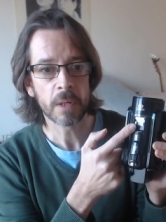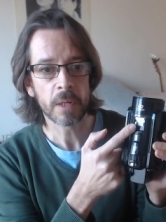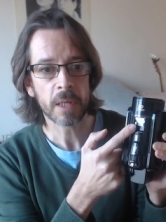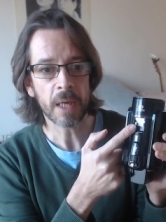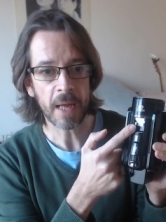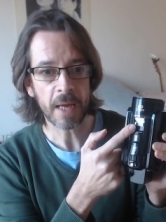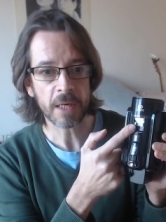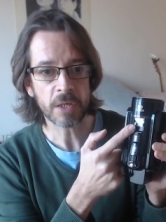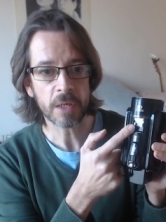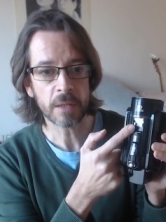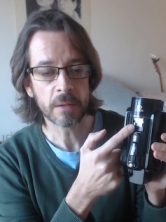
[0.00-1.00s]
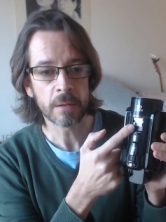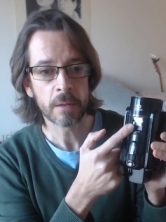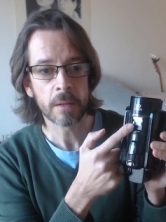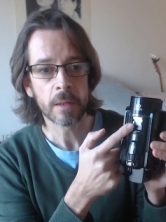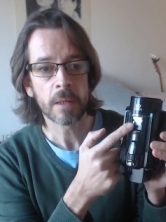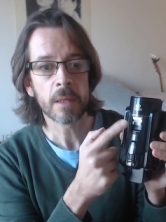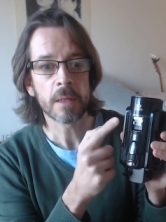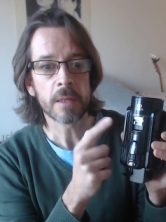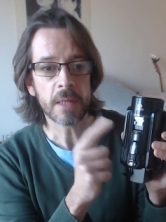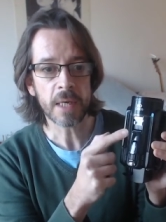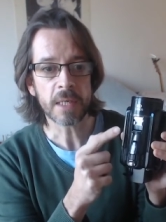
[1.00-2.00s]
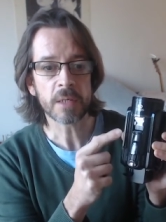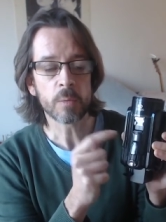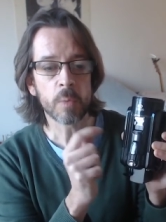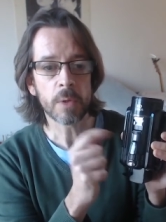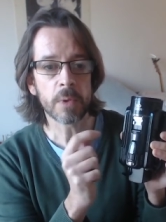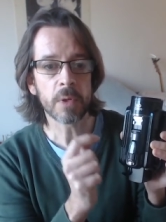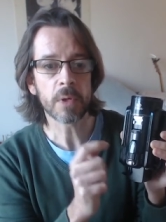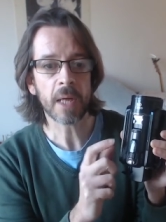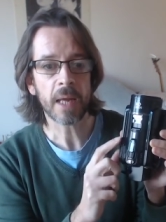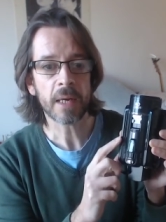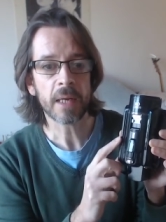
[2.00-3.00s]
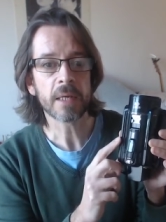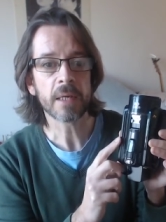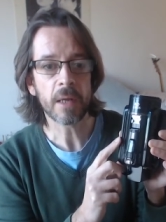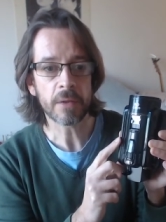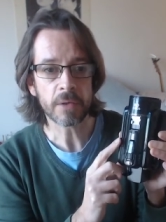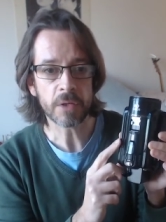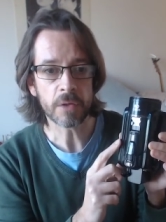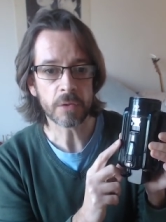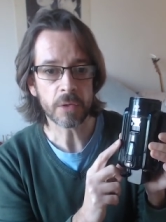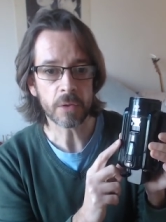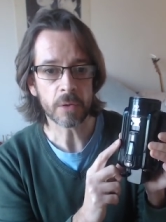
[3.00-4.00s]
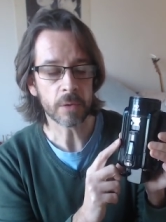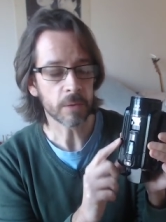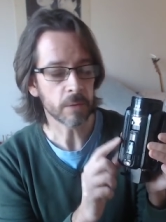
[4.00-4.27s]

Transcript: connection. This we will look at in another tutorial.